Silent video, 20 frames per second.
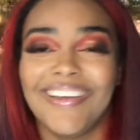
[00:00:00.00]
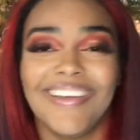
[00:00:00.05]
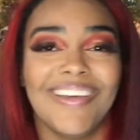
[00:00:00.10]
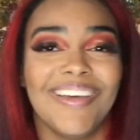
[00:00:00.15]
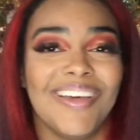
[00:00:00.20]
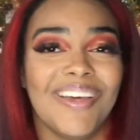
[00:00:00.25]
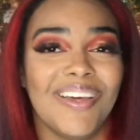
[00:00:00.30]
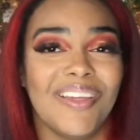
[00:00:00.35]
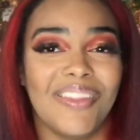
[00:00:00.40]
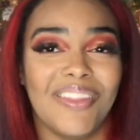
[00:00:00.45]

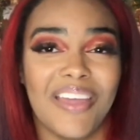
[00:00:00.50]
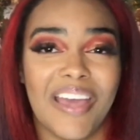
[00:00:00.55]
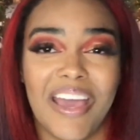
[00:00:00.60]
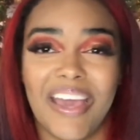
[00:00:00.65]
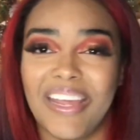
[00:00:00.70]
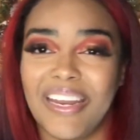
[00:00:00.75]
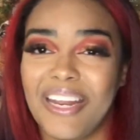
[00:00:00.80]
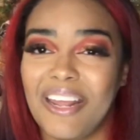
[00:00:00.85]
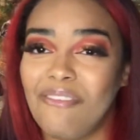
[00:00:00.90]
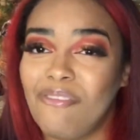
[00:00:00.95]
that. And
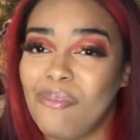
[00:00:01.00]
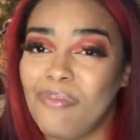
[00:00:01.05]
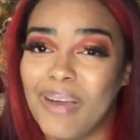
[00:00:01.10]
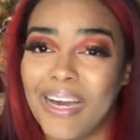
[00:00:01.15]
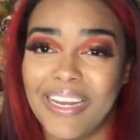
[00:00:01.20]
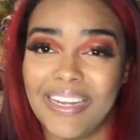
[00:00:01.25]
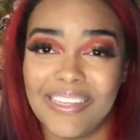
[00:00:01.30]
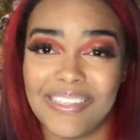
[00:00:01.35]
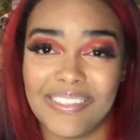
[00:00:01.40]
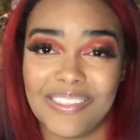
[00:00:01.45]
everybody is
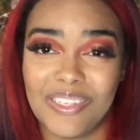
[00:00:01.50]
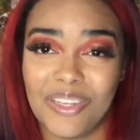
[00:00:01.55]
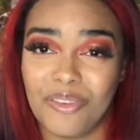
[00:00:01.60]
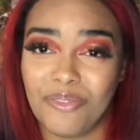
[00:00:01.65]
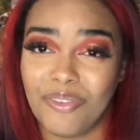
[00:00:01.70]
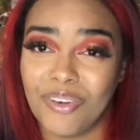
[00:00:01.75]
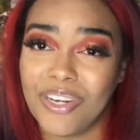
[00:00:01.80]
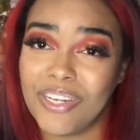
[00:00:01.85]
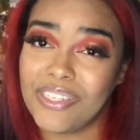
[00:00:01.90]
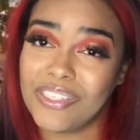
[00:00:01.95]
different,
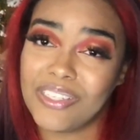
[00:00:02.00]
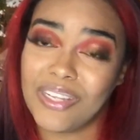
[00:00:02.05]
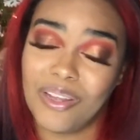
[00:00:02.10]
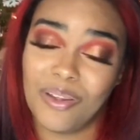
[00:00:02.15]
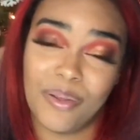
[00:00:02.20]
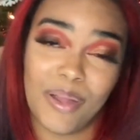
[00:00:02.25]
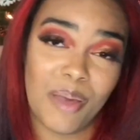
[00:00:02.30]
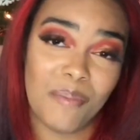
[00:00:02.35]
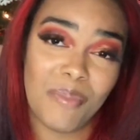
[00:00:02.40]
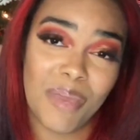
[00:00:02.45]
so that
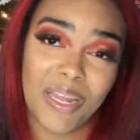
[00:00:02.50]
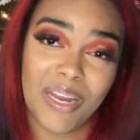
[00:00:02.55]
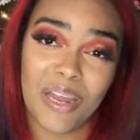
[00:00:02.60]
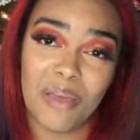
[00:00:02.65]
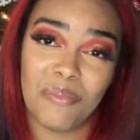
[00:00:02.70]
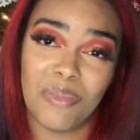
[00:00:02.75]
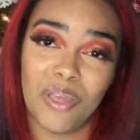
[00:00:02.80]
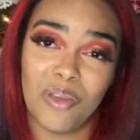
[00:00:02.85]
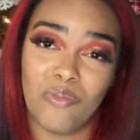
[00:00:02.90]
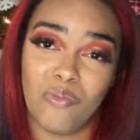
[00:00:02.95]
may not be a
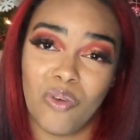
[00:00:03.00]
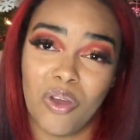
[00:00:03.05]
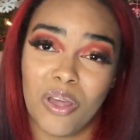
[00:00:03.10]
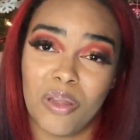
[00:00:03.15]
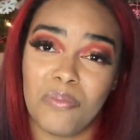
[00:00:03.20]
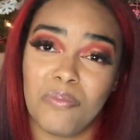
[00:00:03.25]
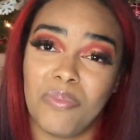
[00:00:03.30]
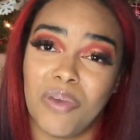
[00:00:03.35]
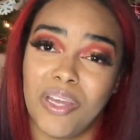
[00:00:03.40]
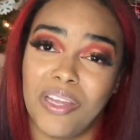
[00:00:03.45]
one,
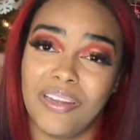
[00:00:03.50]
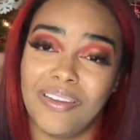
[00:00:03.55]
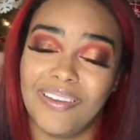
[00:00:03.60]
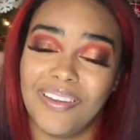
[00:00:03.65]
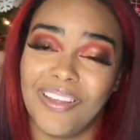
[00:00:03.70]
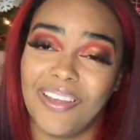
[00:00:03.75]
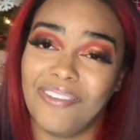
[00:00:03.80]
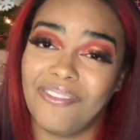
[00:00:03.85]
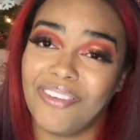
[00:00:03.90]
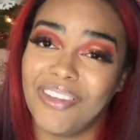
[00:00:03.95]
but if
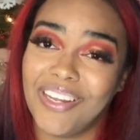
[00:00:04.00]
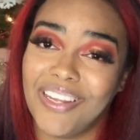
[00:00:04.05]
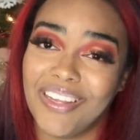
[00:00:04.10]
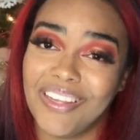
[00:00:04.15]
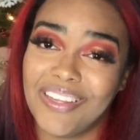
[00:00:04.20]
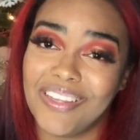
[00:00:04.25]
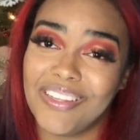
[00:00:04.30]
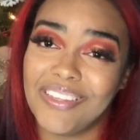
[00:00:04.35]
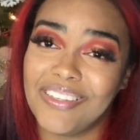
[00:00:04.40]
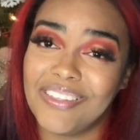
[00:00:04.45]
it is,